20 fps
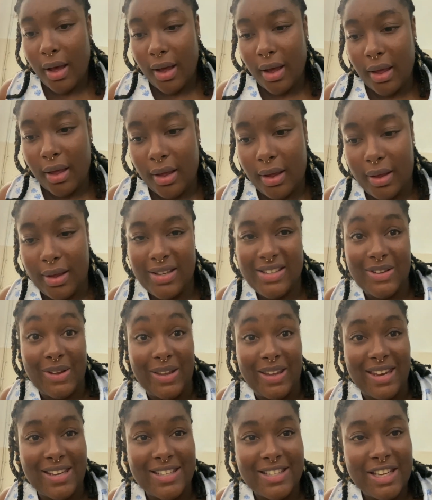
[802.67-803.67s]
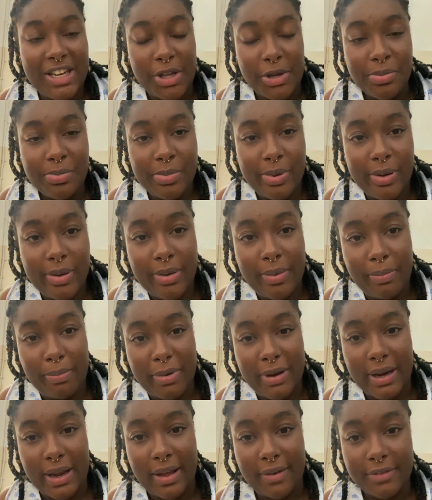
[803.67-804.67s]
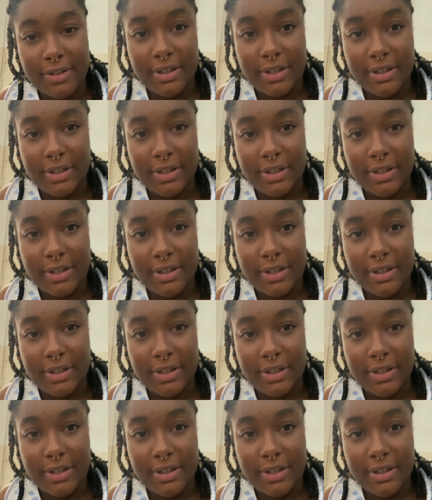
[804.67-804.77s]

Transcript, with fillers: Uh, so I can sit up, but I have to